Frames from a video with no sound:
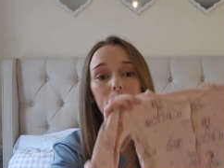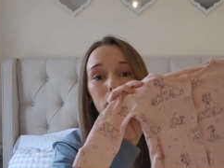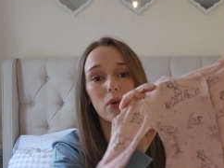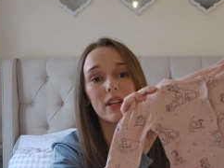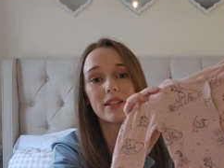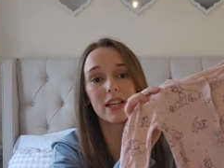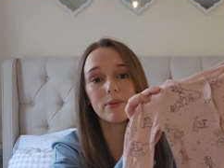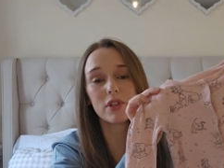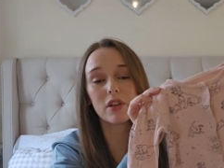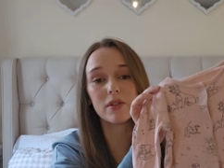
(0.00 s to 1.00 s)
purely sleep
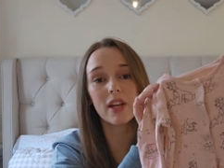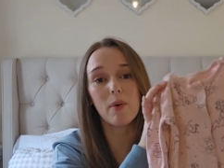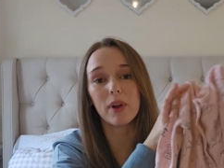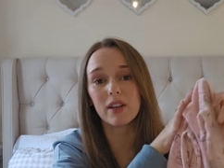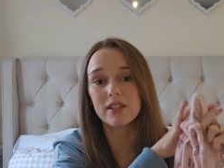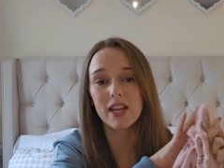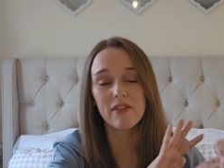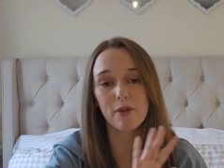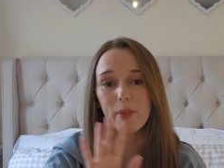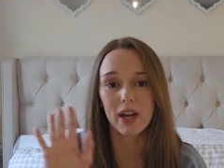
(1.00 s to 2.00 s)
suits and we're going to save
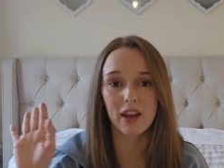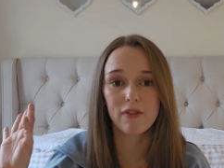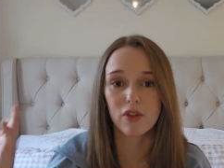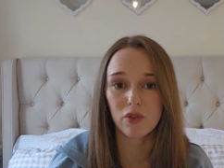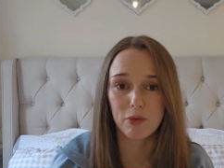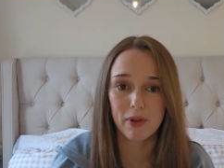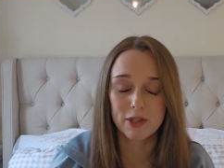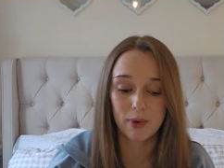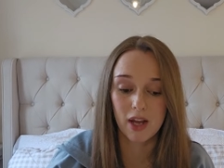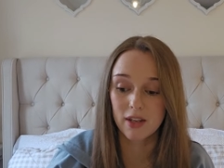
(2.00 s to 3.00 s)
our money for 3 months
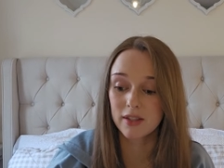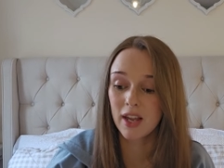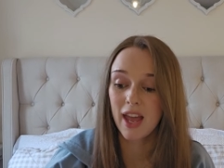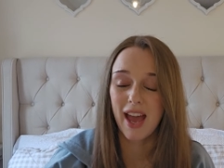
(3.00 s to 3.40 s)
plus